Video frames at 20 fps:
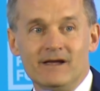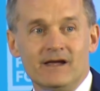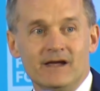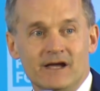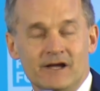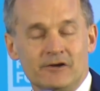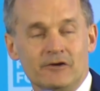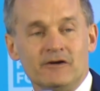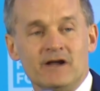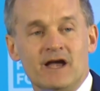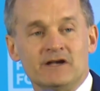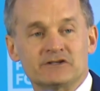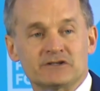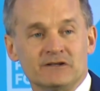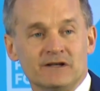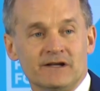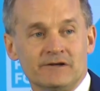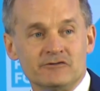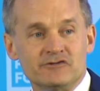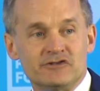
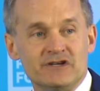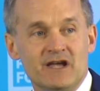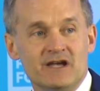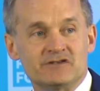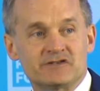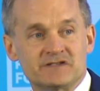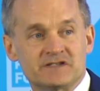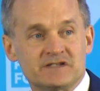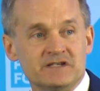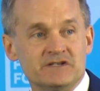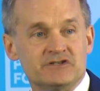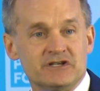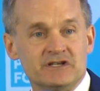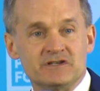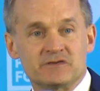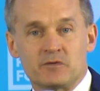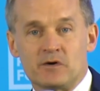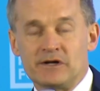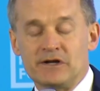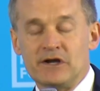International Energy Agency,
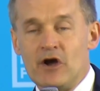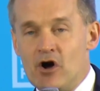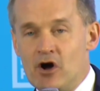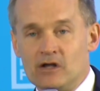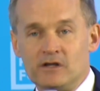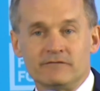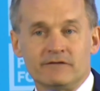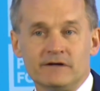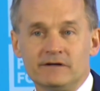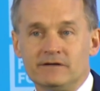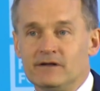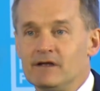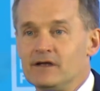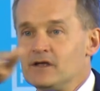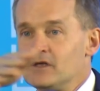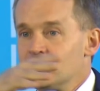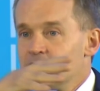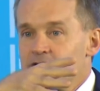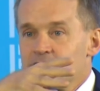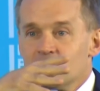G20, all of it,
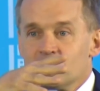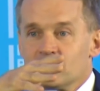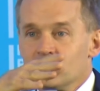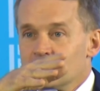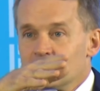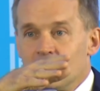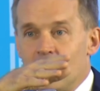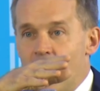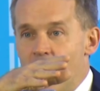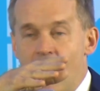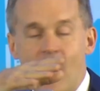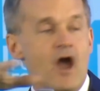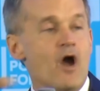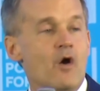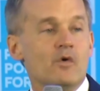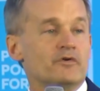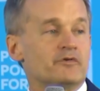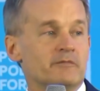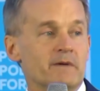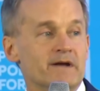I
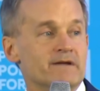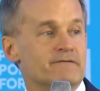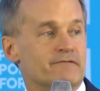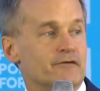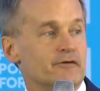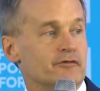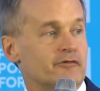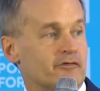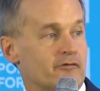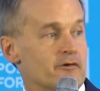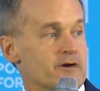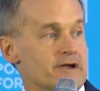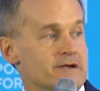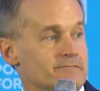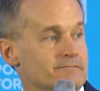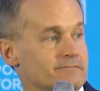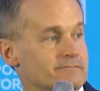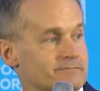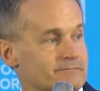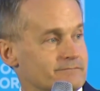always made first screen.
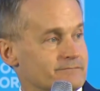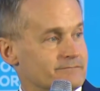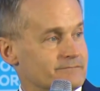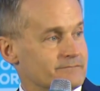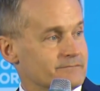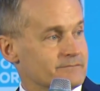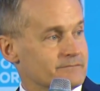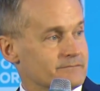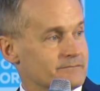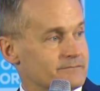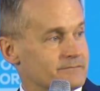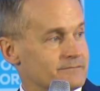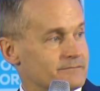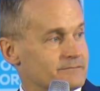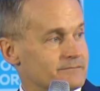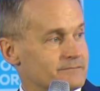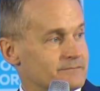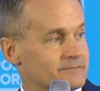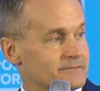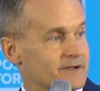
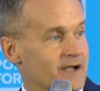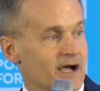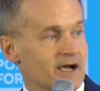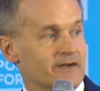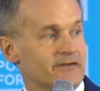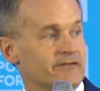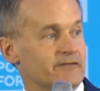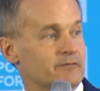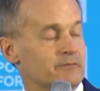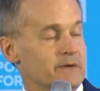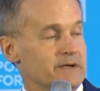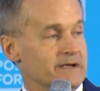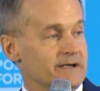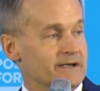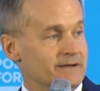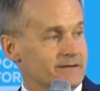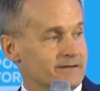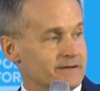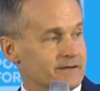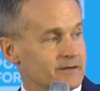Not because it's
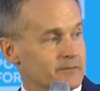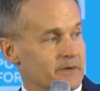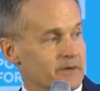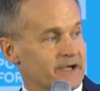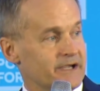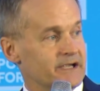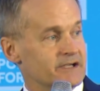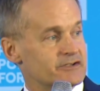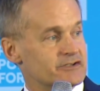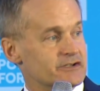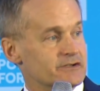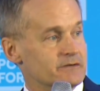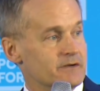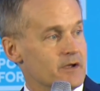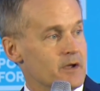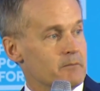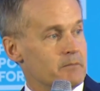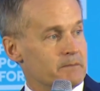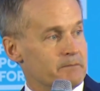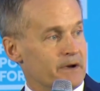me in my kitchen,
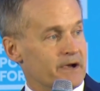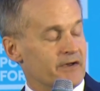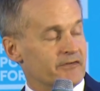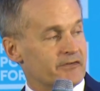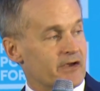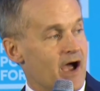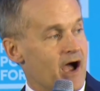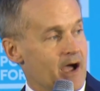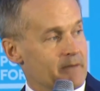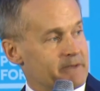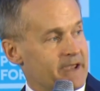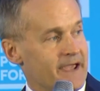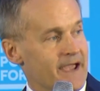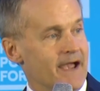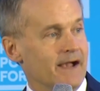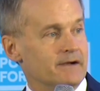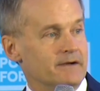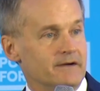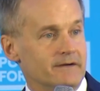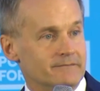but because I'm
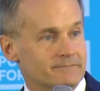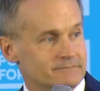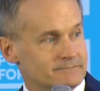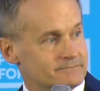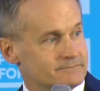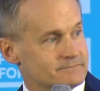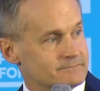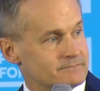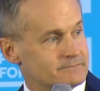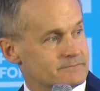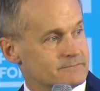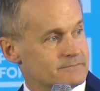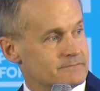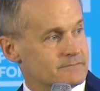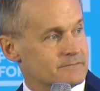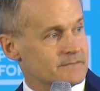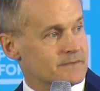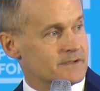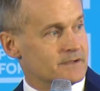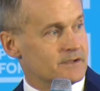Canada.
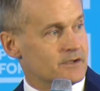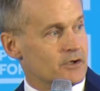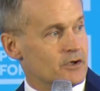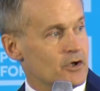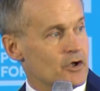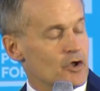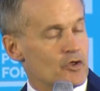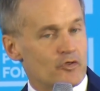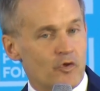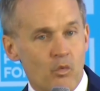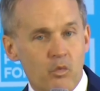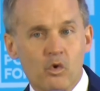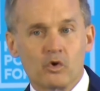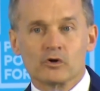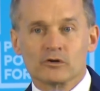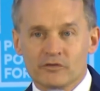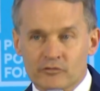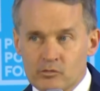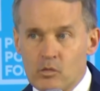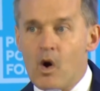The
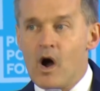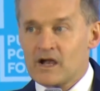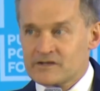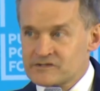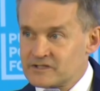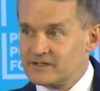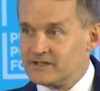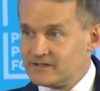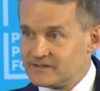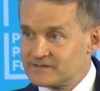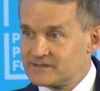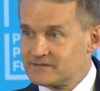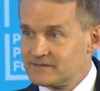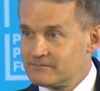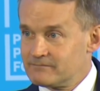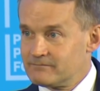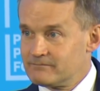world is watching us.